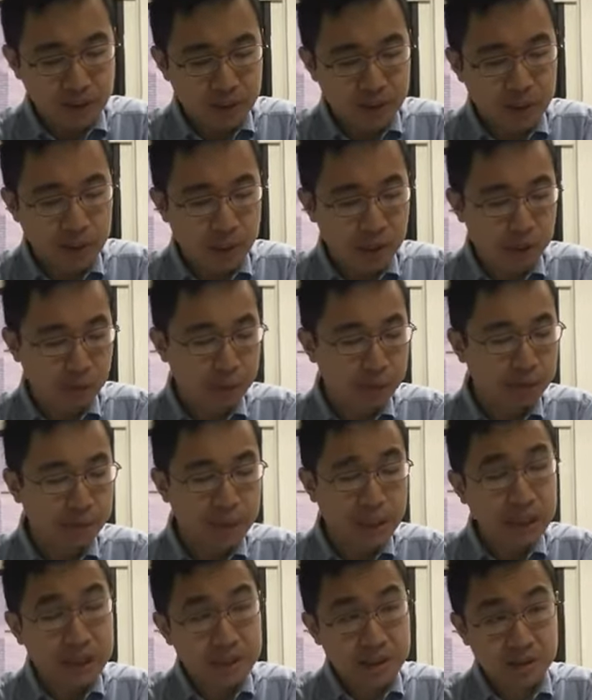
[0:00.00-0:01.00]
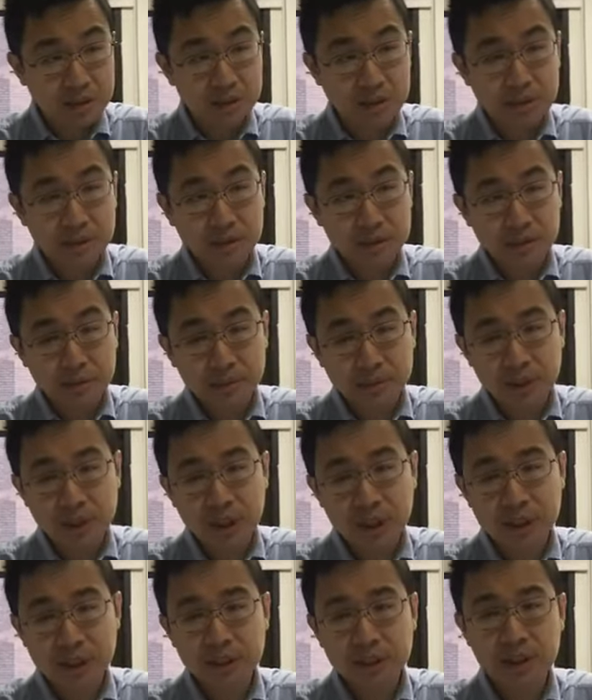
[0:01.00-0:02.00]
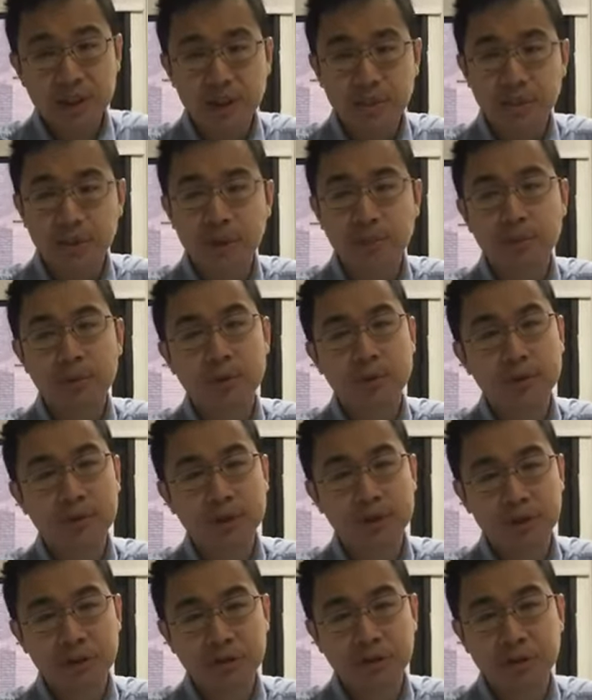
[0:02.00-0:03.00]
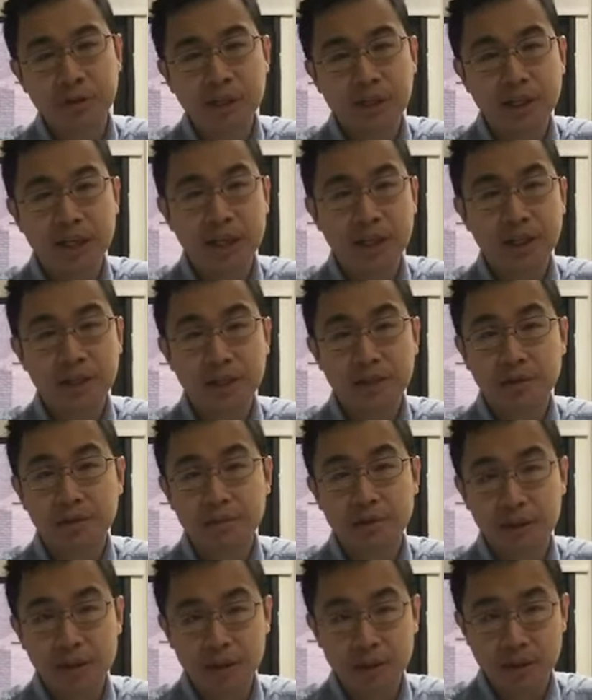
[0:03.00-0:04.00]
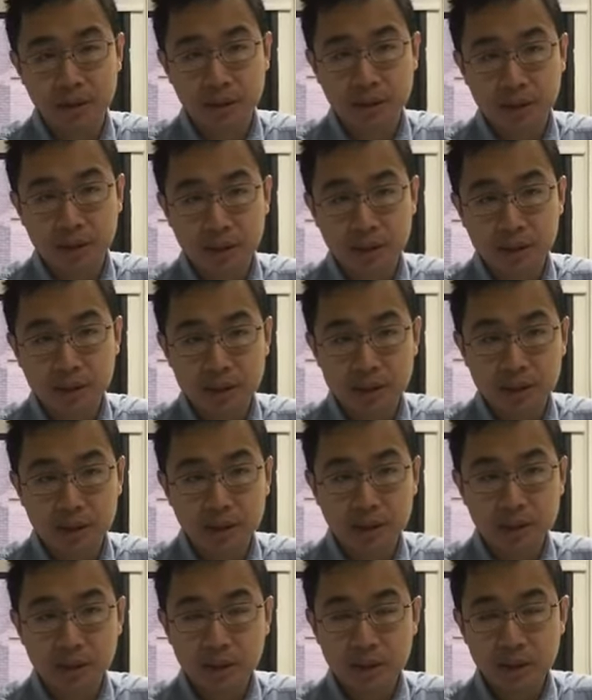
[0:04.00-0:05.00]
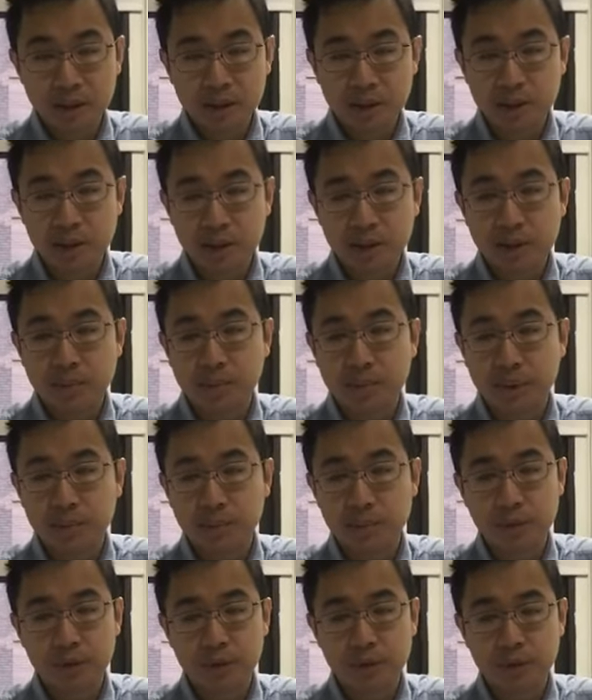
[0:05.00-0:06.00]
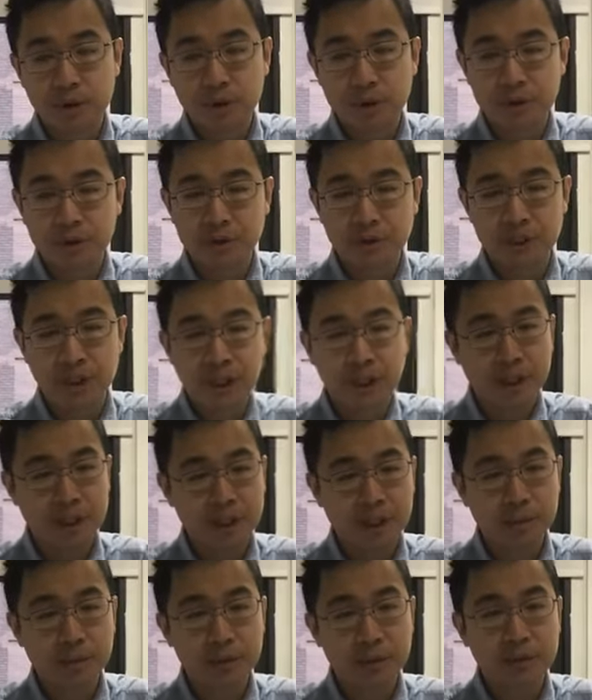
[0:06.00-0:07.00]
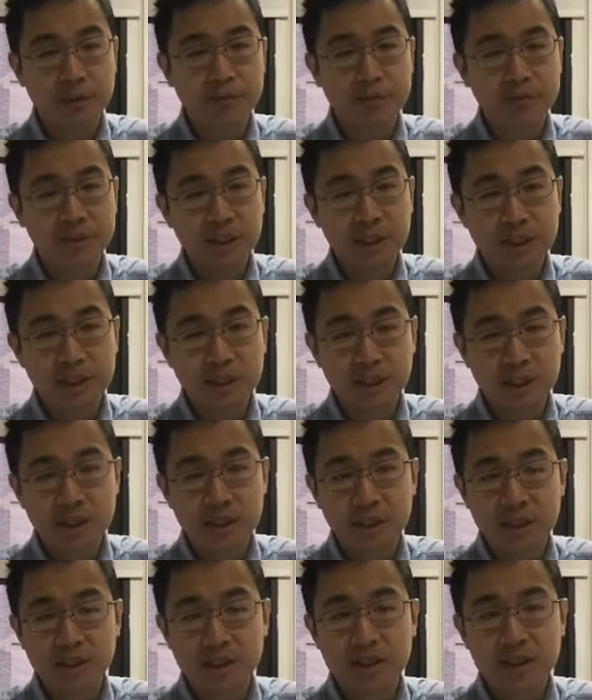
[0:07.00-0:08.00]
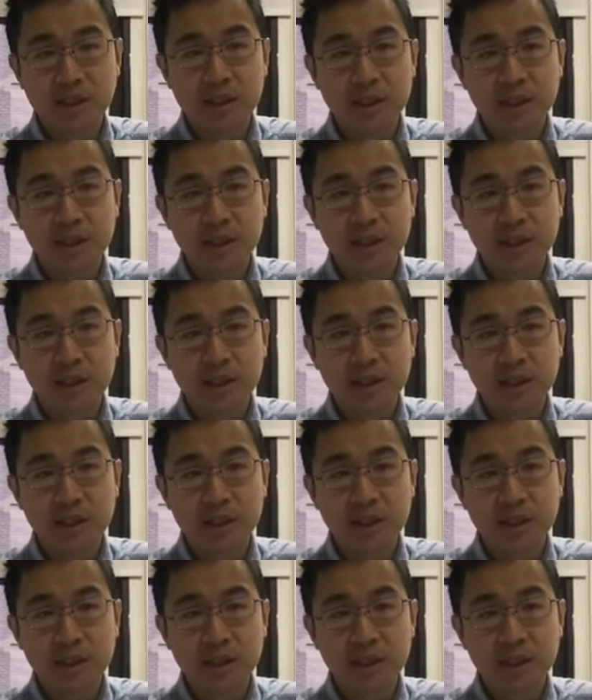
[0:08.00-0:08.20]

Now, who makes the determination? The people who adjudicate the green cards, the people who adjudicate the immigrant visas